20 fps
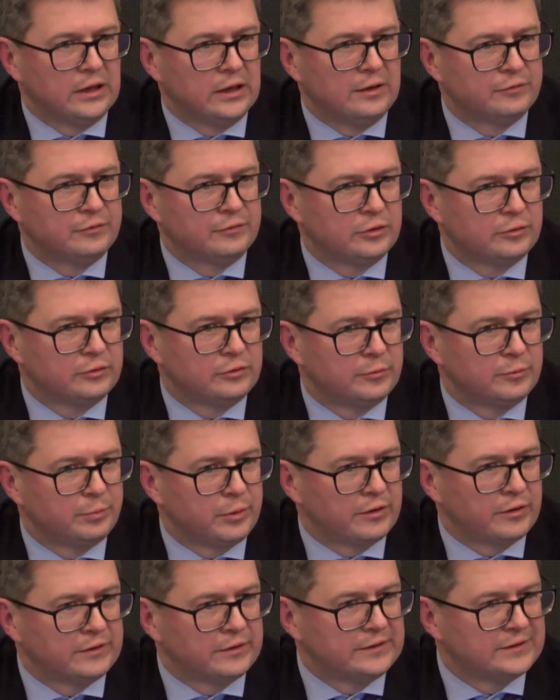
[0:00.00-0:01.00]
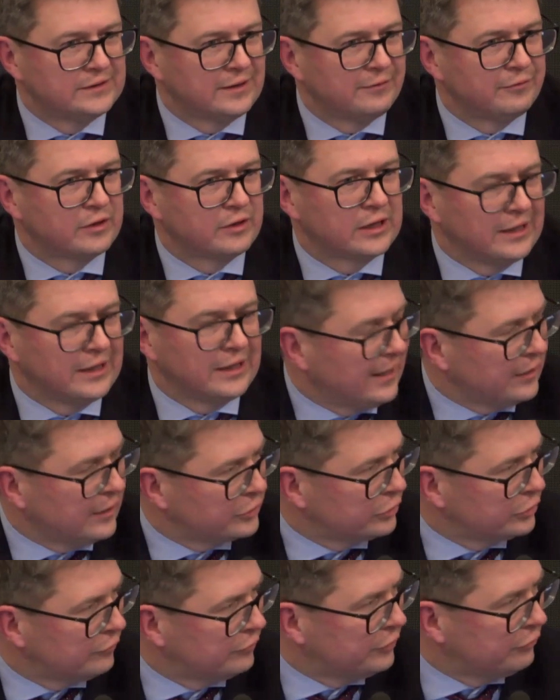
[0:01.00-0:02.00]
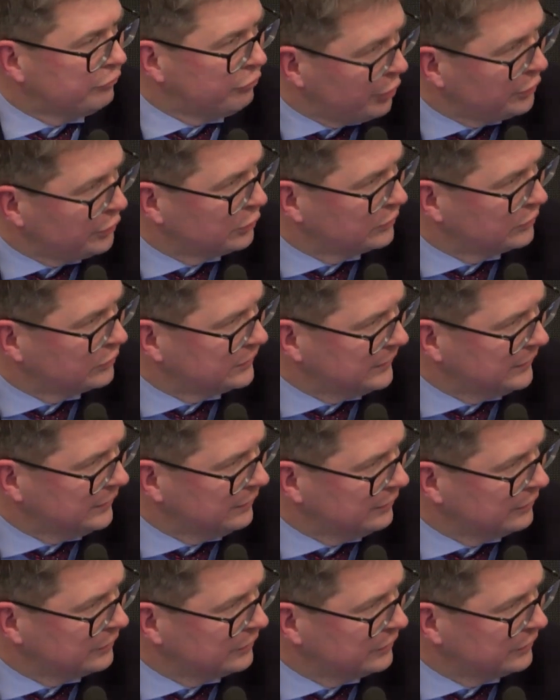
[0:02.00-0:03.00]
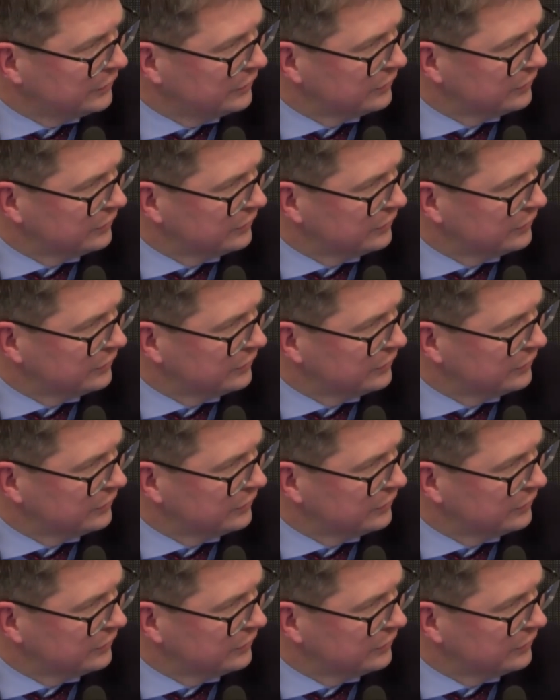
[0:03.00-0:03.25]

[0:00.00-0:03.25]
after the parties have clashed over royalties.